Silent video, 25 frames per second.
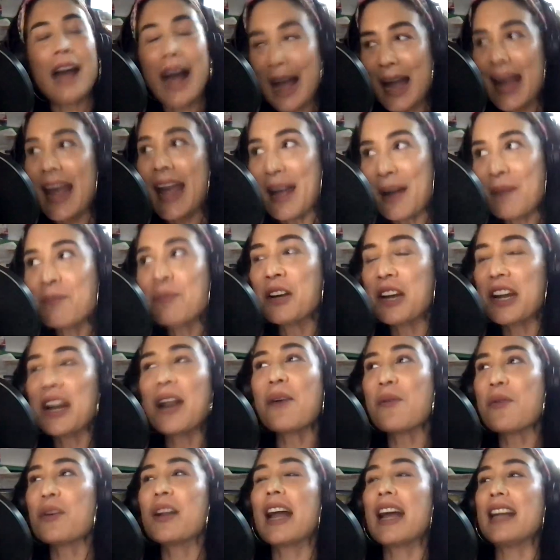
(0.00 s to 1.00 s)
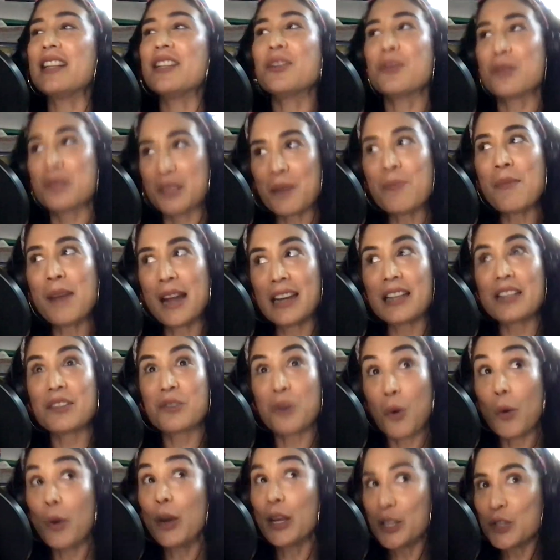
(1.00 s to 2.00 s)
I am good at what I do.
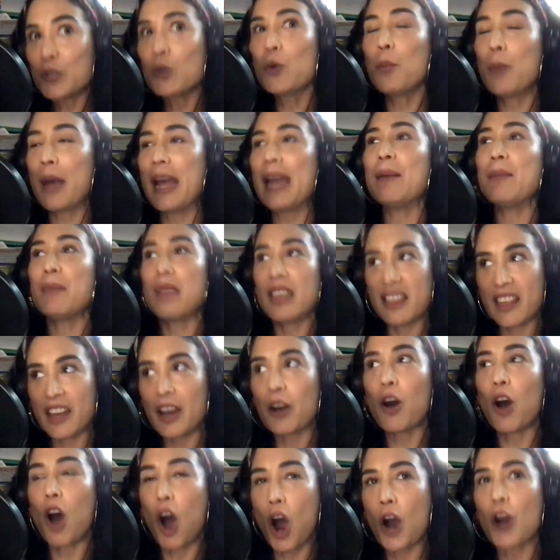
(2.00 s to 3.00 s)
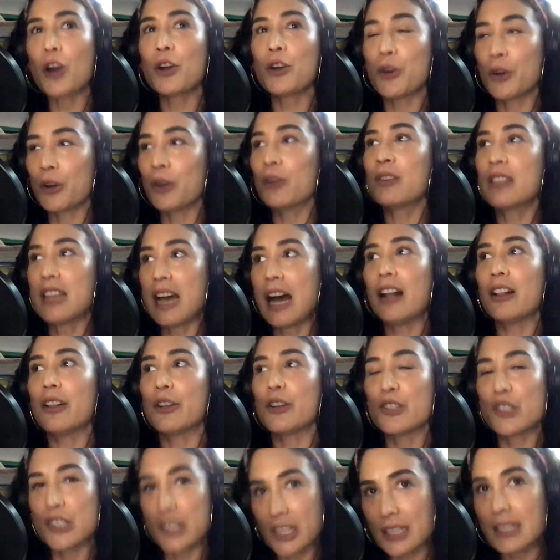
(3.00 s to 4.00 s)
Somebody's going to pay me their hard-earned
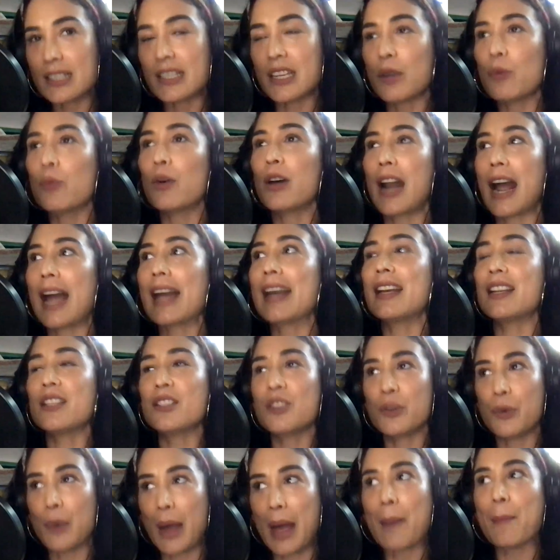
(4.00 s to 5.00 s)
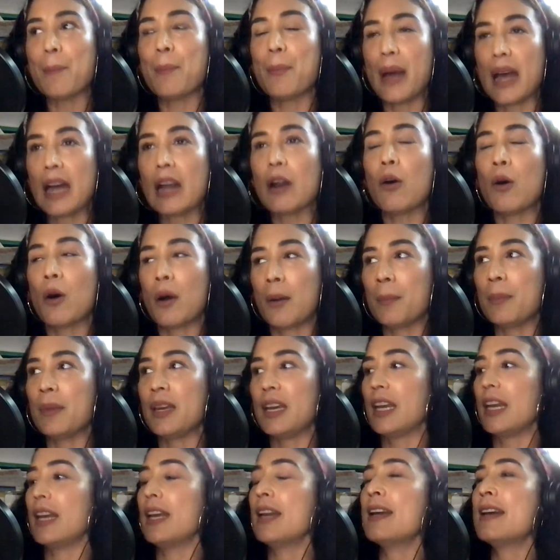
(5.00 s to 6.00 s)
dollars to see what I can do and bet on
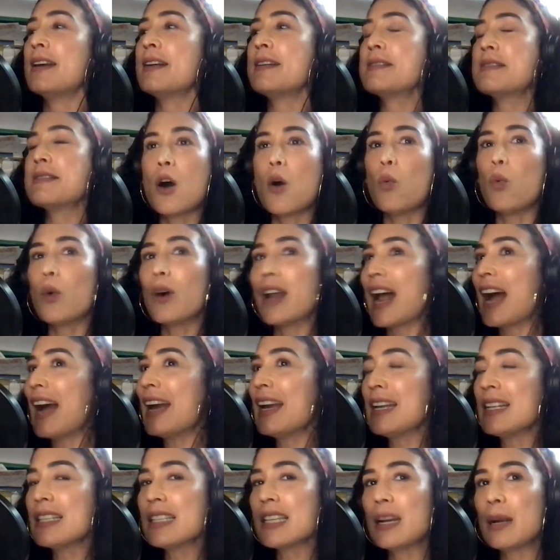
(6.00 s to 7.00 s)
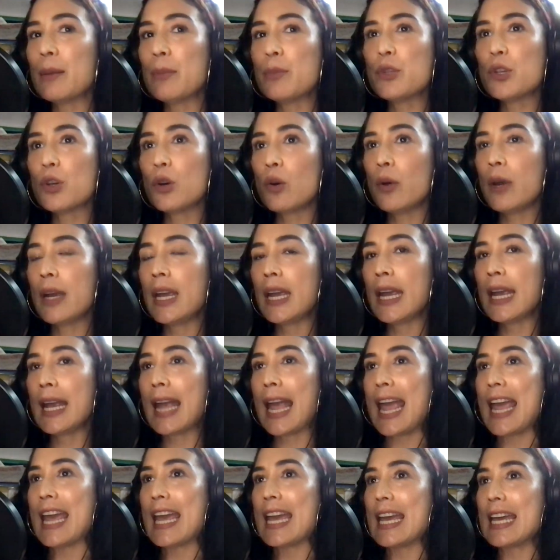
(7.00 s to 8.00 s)
me. What I ended up
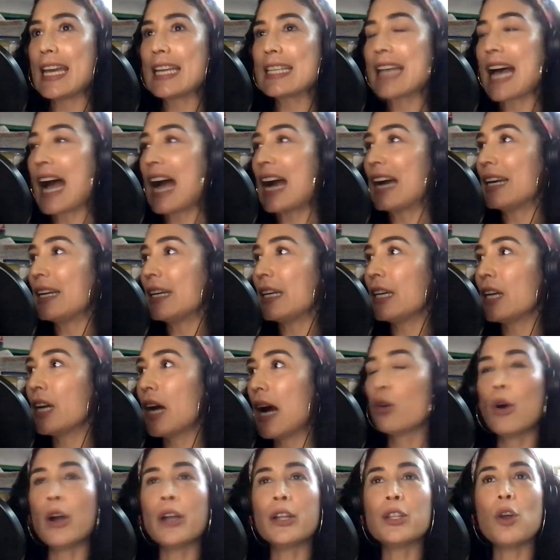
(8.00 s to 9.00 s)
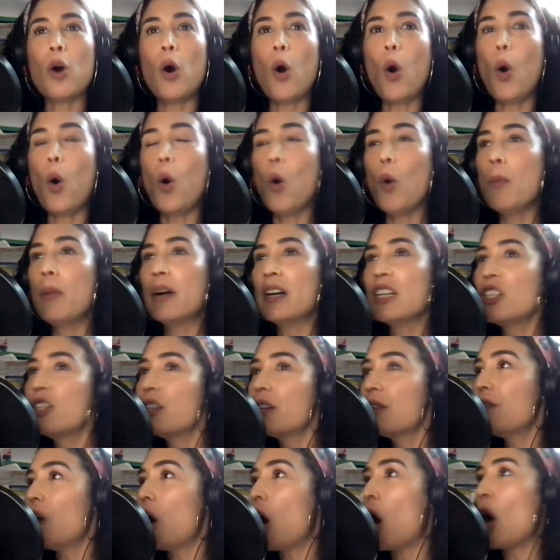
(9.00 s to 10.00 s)
doing is I joined a whole
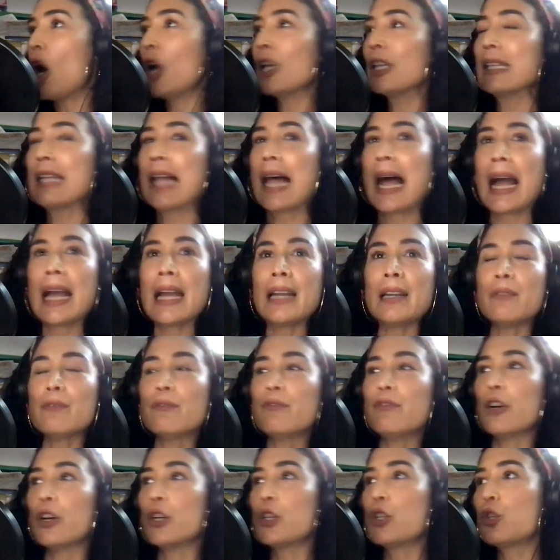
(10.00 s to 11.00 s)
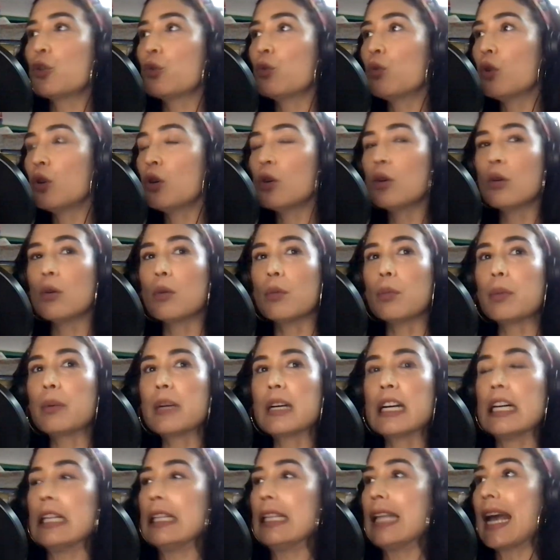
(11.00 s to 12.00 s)
bunch of online virtual
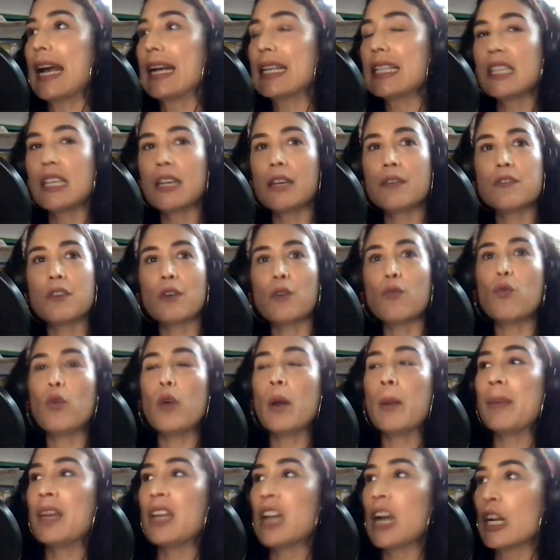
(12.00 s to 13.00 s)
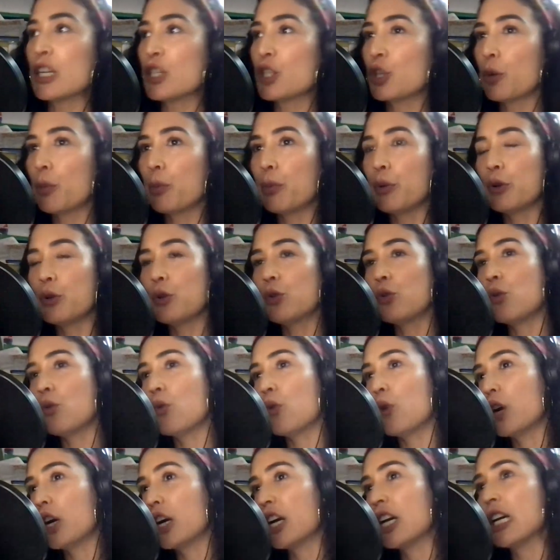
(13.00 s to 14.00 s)
collectives of women
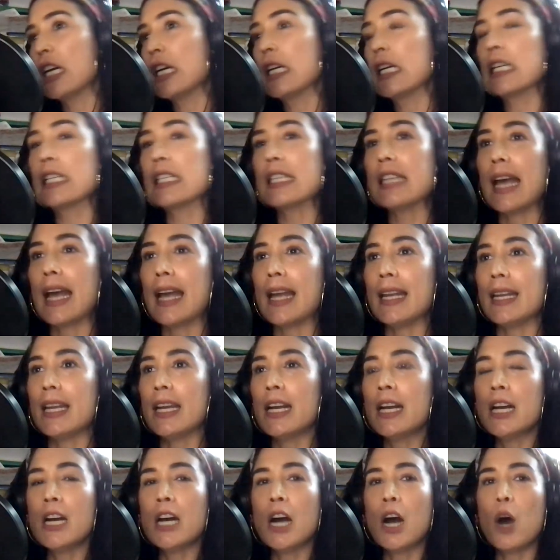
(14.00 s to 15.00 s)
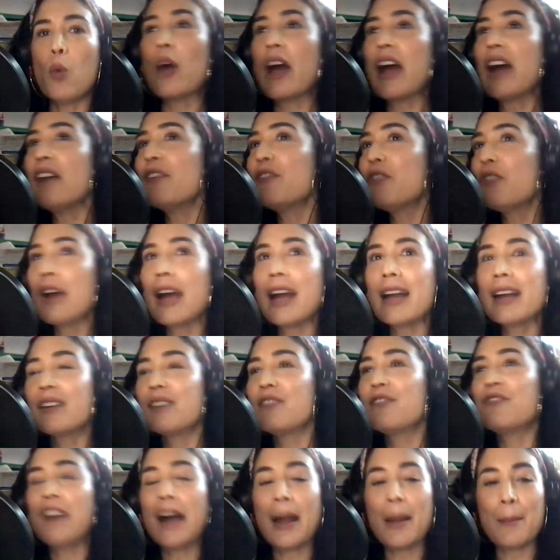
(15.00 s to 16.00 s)
entrepreneurs, and wherever I
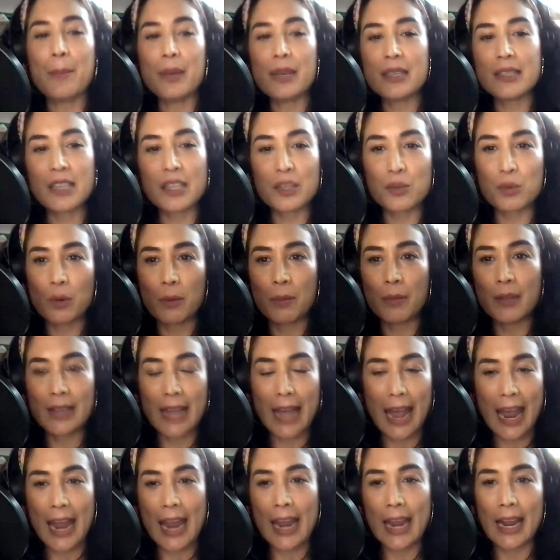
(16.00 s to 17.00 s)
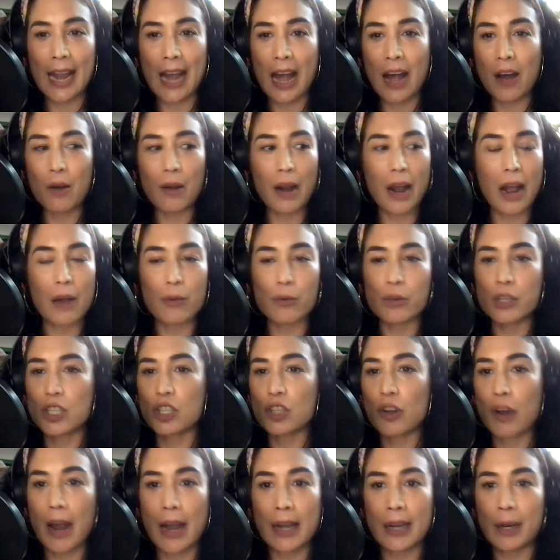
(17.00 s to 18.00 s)
could find business women that hang out, I
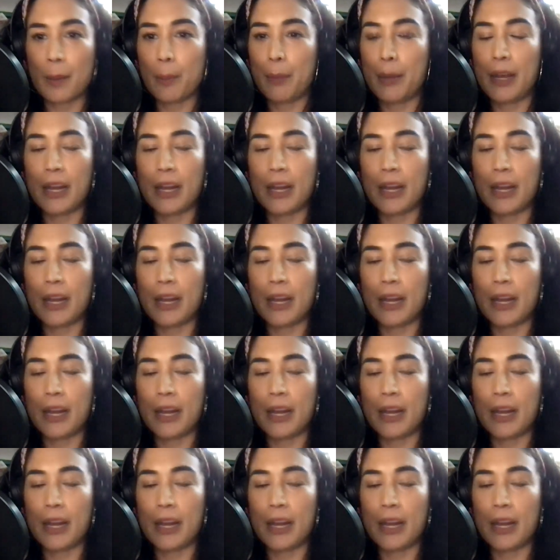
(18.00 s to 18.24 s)
was trying to